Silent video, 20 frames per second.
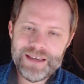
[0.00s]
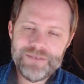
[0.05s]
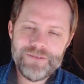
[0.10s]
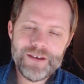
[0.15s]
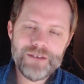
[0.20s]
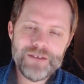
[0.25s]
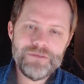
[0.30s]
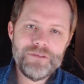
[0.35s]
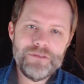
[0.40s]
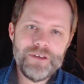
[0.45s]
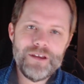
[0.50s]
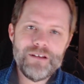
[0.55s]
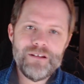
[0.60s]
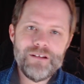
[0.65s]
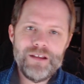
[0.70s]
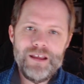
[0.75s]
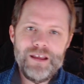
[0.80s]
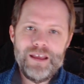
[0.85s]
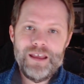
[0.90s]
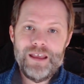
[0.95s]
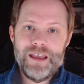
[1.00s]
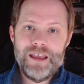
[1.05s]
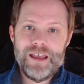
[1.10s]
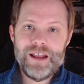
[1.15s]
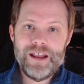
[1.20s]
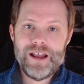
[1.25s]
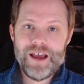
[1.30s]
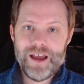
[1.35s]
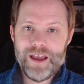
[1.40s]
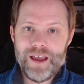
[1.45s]
out there,
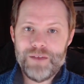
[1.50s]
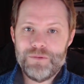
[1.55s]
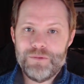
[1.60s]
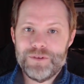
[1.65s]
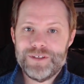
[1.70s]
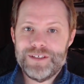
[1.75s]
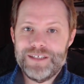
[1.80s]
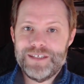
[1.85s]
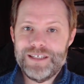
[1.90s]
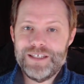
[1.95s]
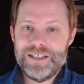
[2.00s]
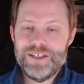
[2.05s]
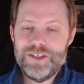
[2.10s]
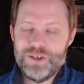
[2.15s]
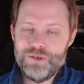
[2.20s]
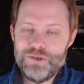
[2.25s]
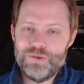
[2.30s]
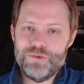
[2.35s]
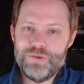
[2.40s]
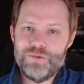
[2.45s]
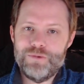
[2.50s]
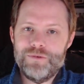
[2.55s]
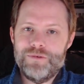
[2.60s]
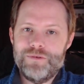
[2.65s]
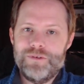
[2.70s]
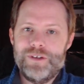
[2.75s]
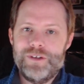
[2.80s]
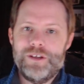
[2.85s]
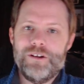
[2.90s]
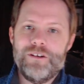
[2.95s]
and I will see you
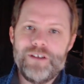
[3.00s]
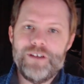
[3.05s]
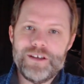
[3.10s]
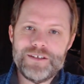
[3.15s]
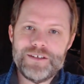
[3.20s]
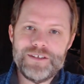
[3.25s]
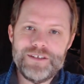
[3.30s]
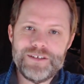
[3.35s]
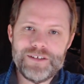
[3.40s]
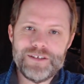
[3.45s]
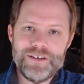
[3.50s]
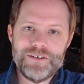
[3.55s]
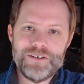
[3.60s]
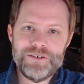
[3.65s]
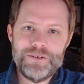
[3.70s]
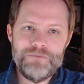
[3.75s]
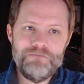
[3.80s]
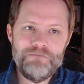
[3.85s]
in our next discussion.